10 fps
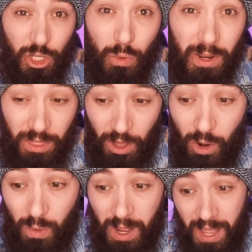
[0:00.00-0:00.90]
to it
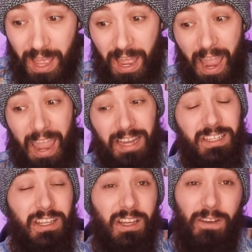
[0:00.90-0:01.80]
though,
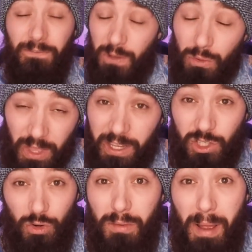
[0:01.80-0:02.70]
and a few things
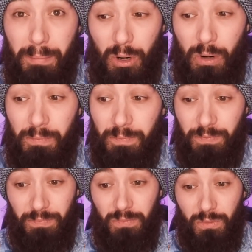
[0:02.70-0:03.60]
to remember.
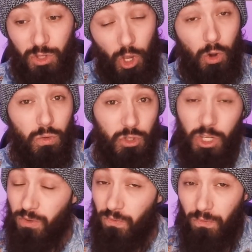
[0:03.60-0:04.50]
So
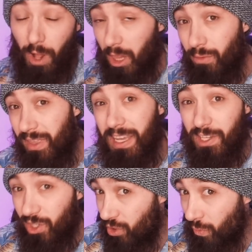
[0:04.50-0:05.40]
just follow
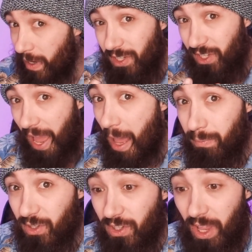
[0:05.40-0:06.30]
these 3
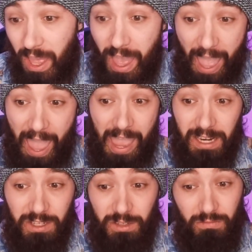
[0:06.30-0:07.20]
steps
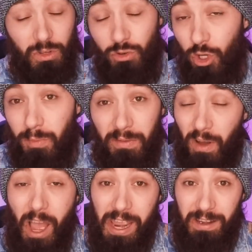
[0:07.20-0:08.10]
and you should be
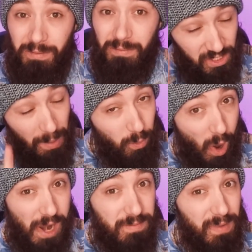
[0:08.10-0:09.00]
fine. Step
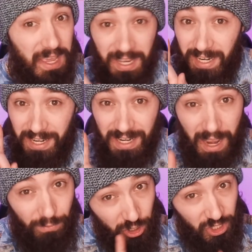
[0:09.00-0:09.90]
1,
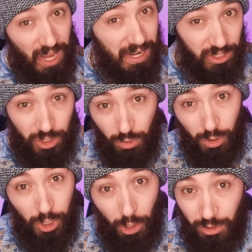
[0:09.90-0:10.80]
never stand too
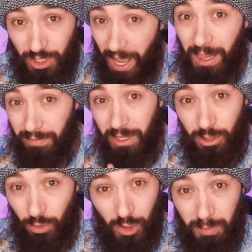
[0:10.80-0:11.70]
close to elevator
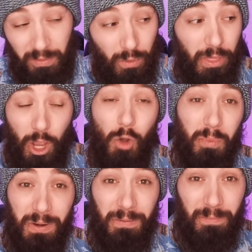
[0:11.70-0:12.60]
doors before they
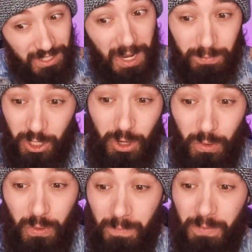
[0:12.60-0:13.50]
open. Step 2,